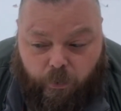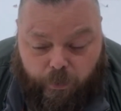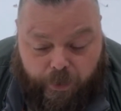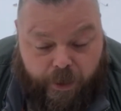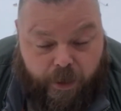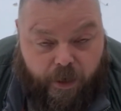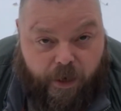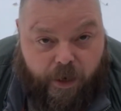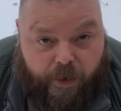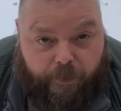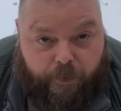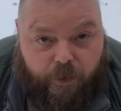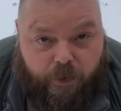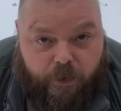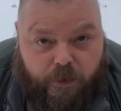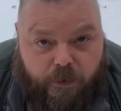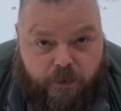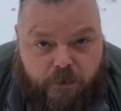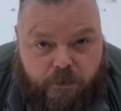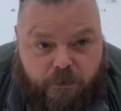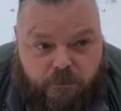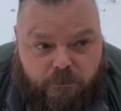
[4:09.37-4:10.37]
we in a
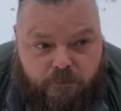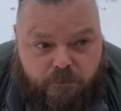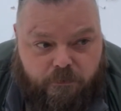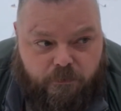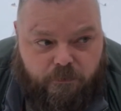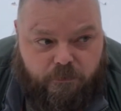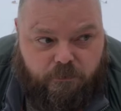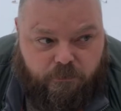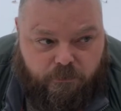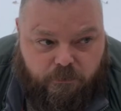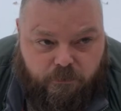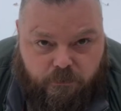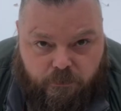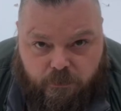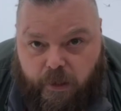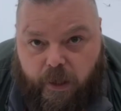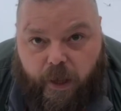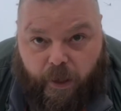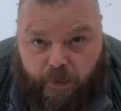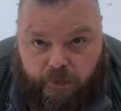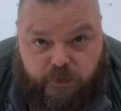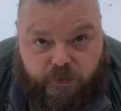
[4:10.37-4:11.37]
neighborhood?
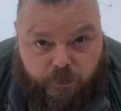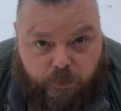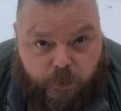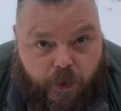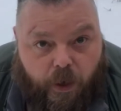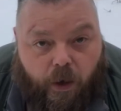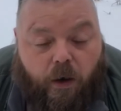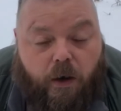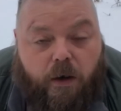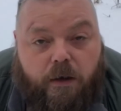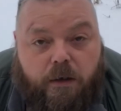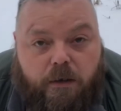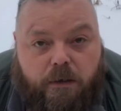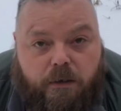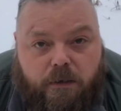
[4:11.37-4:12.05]
Yes, we are.